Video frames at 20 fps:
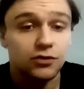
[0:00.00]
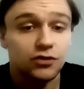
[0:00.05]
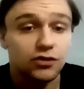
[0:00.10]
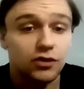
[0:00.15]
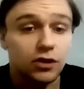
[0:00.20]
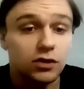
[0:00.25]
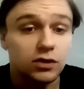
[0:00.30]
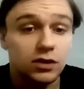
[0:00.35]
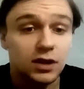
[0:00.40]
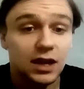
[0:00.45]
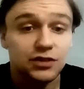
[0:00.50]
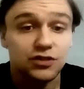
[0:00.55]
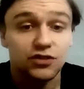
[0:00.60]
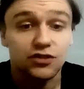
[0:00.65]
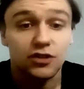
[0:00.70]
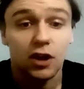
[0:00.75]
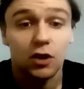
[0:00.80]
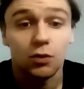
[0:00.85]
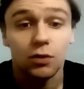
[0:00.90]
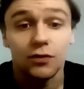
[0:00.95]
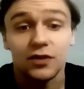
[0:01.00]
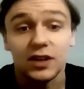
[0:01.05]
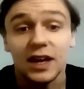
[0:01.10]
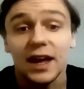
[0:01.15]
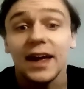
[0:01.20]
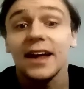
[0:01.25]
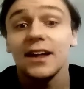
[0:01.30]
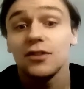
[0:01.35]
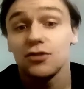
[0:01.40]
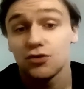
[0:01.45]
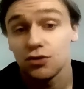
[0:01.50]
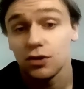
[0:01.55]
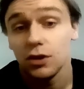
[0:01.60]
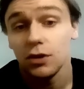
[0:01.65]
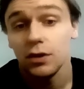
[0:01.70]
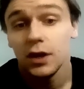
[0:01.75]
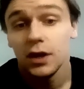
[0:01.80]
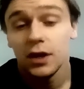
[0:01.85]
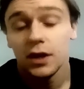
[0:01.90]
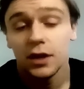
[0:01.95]
So let's start with the
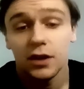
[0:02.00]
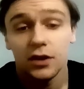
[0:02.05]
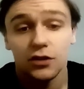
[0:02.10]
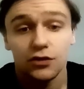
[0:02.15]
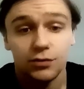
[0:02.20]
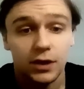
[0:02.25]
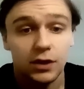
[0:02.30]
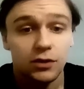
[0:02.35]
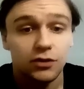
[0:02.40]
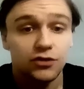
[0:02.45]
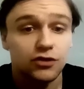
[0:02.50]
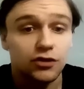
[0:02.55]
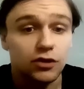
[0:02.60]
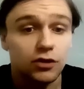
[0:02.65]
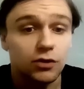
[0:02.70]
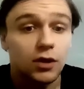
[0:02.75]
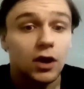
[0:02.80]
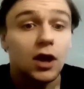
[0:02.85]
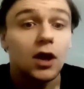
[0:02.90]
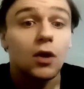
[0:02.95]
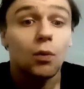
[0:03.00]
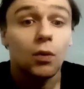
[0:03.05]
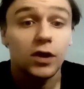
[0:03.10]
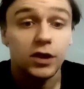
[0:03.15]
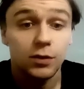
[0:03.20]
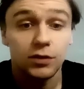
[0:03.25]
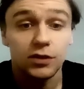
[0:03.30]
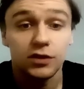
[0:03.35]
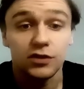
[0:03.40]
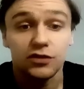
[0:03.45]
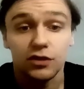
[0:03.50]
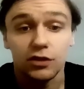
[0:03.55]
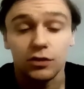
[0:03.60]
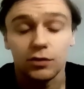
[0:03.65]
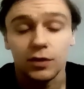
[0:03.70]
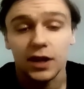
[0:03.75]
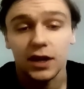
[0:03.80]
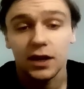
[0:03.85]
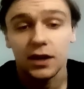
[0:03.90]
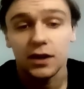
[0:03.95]
intro as well. So what you want to
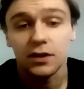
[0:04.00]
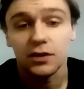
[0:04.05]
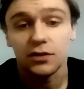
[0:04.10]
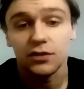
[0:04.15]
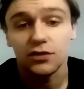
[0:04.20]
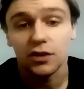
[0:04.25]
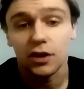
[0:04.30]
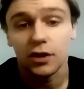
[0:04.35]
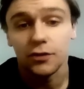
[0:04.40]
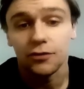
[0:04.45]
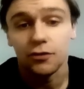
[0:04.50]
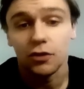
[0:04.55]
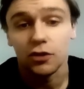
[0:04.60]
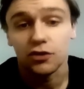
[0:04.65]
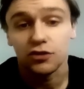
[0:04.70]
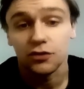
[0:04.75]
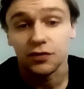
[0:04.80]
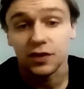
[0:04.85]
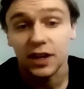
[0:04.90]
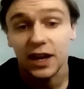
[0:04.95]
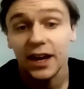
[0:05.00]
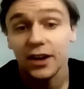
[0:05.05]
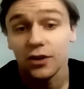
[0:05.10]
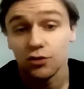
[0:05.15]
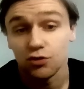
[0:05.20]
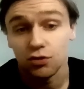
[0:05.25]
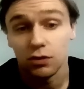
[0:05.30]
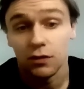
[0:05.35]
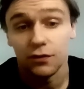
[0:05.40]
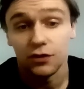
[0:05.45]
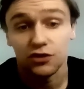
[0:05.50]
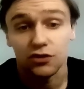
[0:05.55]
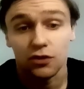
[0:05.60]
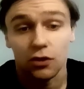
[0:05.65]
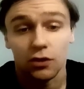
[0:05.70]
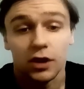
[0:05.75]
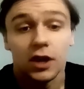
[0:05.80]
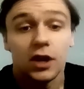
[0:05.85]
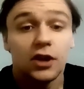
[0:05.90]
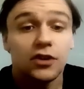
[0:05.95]
do is focus on the intro of the
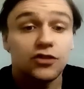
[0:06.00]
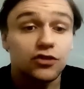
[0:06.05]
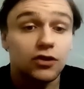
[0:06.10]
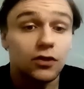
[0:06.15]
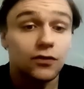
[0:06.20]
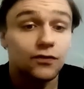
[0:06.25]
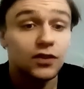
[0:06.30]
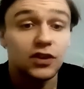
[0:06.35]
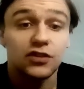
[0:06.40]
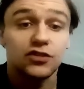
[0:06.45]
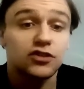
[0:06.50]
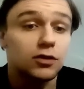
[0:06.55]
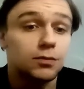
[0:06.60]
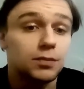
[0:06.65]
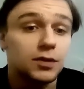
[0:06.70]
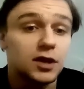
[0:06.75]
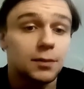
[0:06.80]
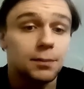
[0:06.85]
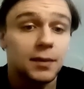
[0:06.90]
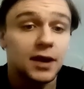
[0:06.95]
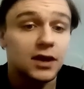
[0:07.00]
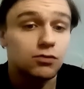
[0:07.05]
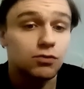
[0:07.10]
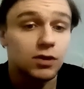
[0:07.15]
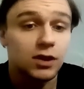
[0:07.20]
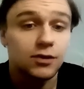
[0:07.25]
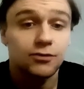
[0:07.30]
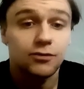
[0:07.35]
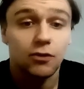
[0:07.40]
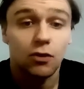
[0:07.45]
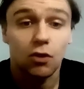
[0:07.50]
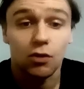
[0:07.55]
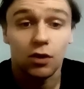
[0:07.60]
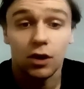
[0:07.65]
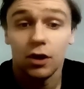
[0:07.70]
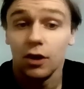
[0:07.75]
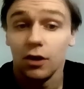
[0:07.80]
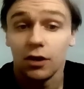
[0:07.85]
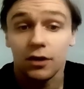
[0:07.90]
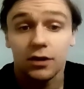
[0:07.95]
song. So this could be a main riff or a
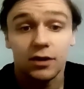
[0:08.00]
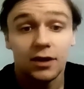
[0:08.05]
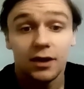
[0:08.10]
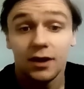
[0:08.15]
hook.